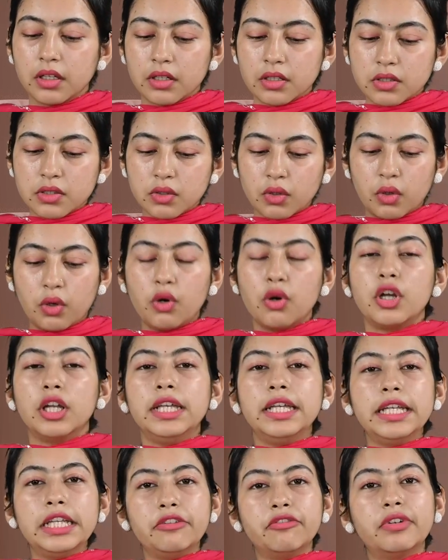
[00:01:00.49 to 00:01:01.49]
So
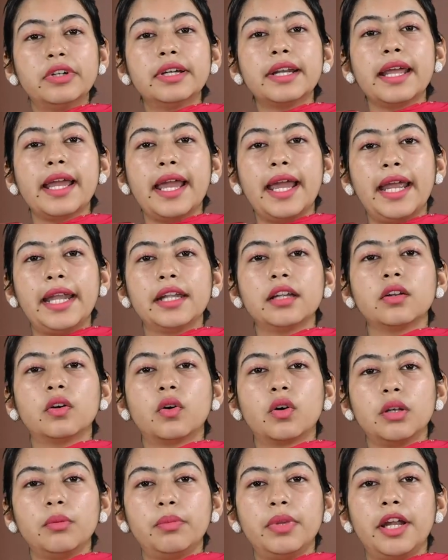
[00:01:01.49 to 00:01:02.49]
liver and
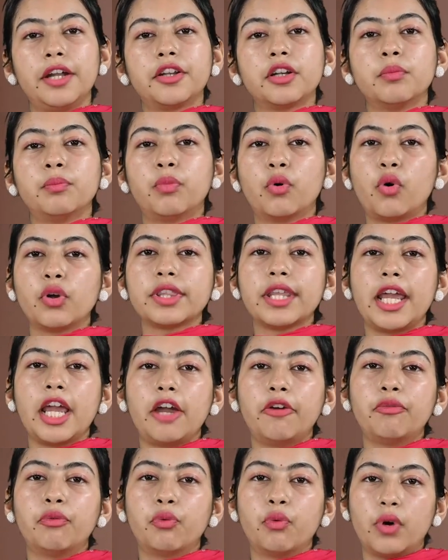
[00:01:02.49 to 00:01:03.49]
gallbladder both
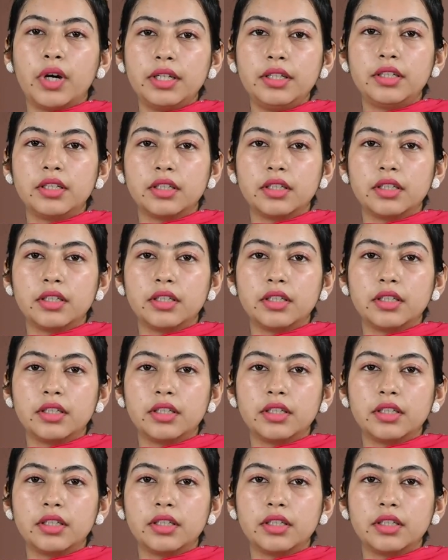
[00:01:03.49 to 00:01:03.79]
have one